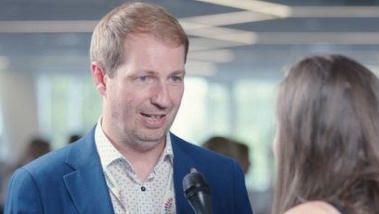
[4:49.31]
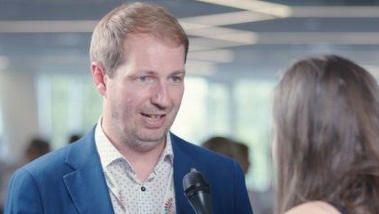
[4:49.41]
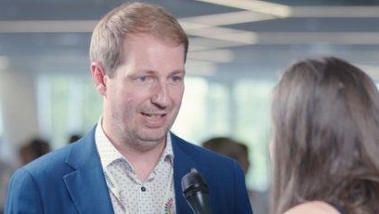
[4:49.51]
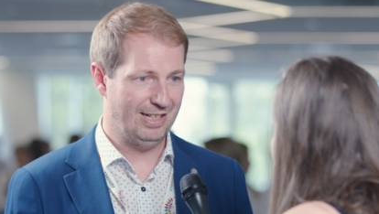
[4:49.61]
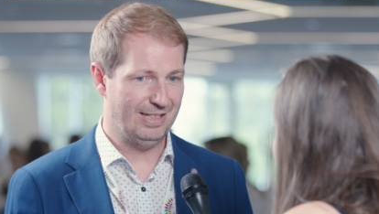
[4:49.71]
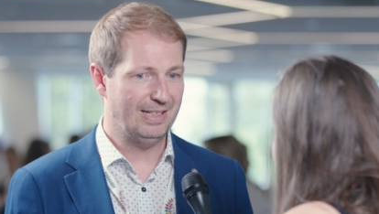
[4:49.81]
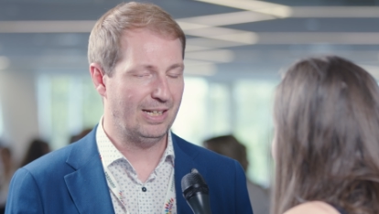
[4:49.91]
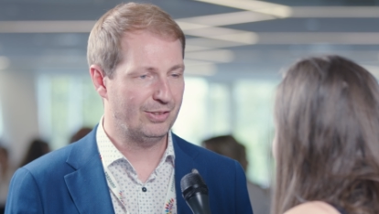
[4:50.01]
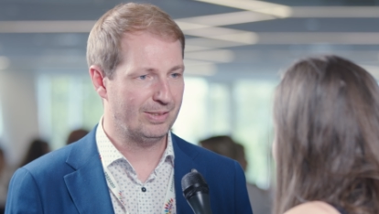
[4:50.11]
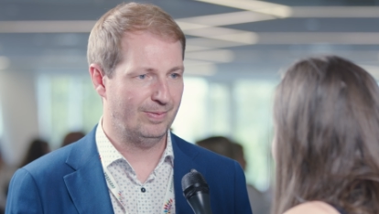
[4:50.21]
Uh, and
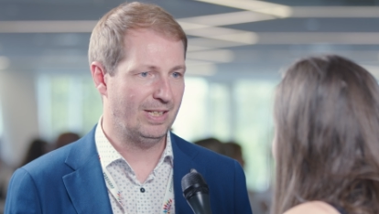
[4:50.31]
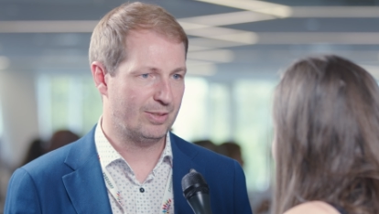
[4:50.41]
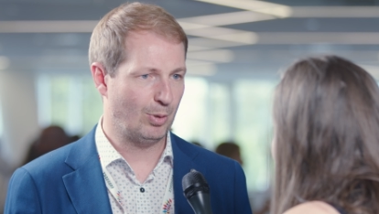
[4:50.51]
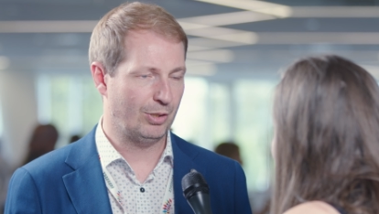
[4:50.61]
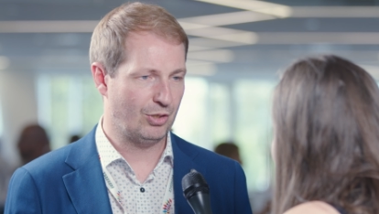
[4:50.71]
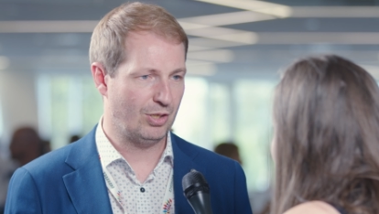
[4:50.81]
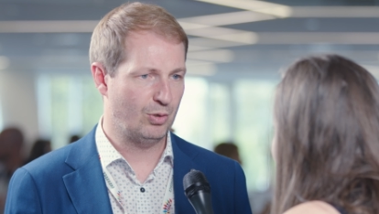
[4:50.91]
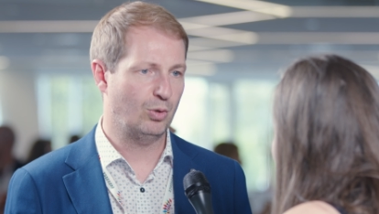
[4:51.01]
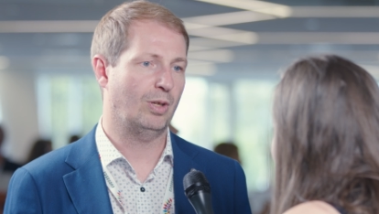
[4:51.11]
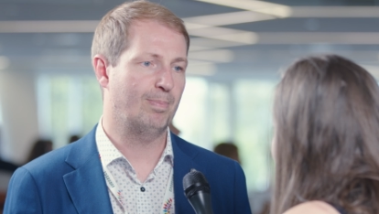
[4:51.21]
I think we as politicians
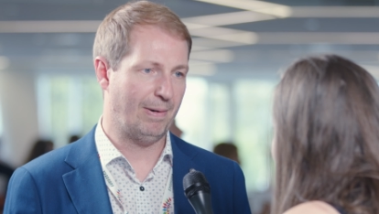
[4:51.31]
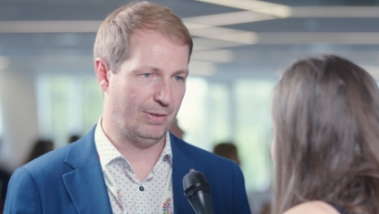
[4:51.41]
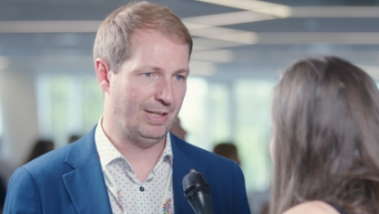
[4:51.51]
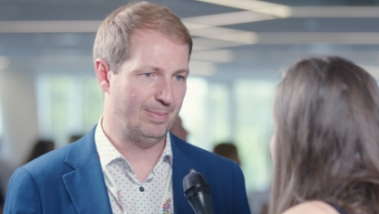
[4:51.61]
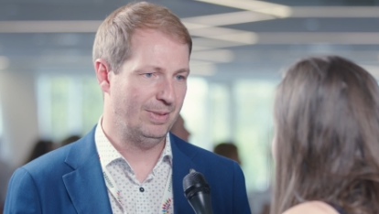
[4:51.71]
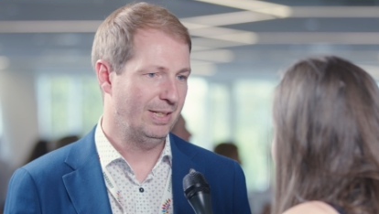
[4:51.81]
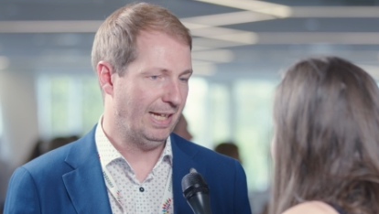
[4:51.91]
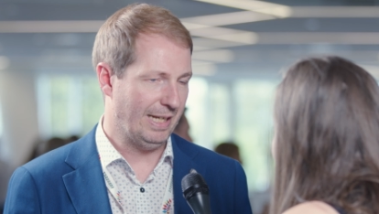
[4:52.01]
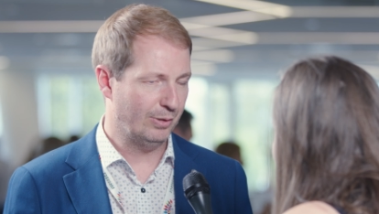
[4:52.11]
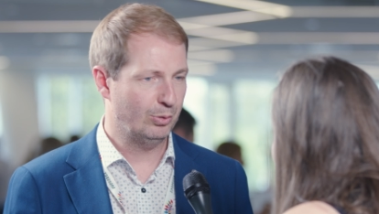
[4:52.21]
should empower them,
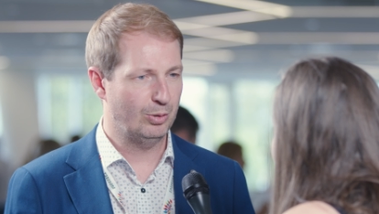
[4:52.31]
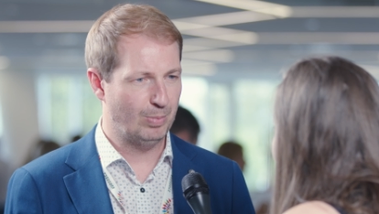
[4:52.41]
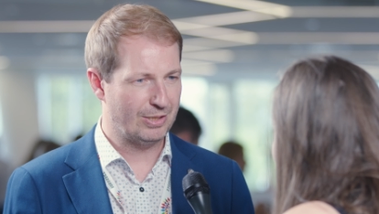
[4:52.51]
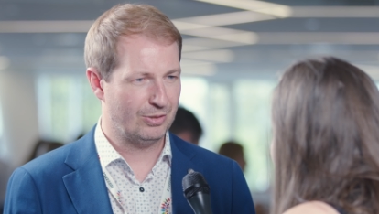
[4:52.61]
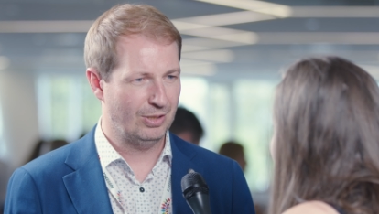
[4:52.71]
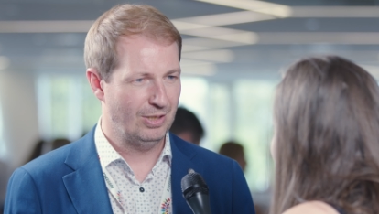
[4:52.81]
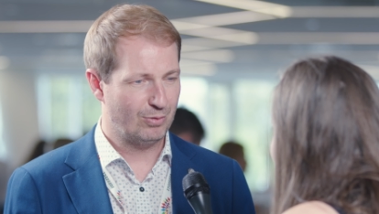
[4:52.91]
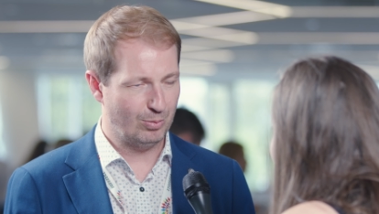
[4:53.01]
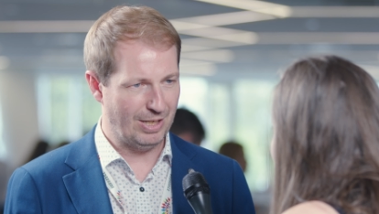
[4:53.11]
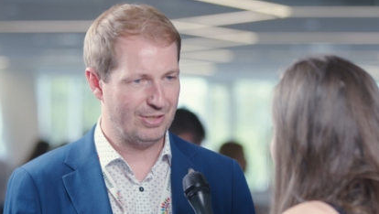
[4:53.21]
and I'll do the best
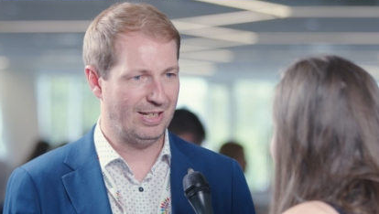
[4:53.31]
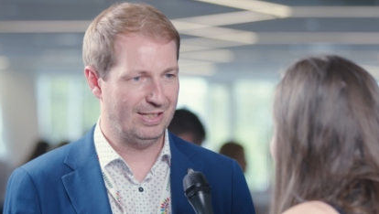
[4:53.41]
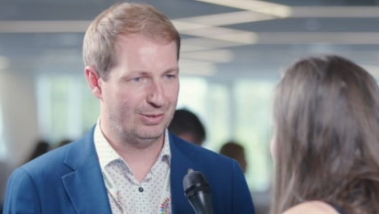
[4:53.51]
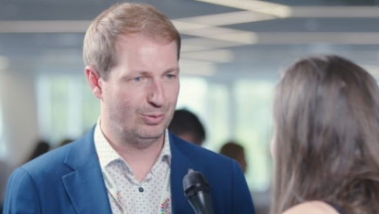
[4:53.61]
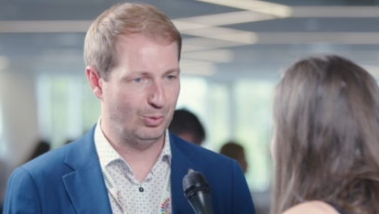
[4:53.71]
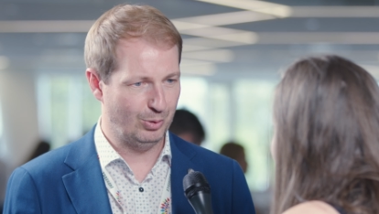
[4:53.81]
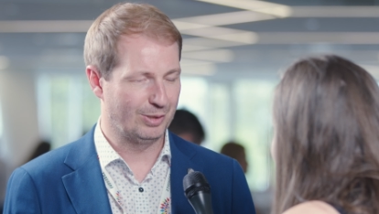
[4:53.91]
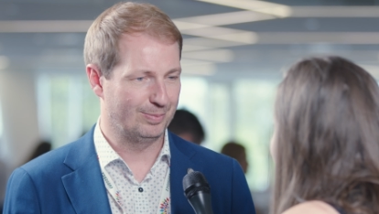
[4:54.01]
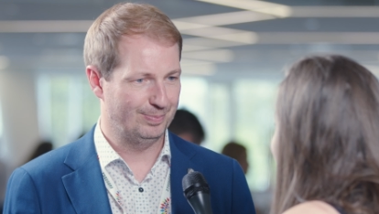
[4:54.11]
from my side to do it.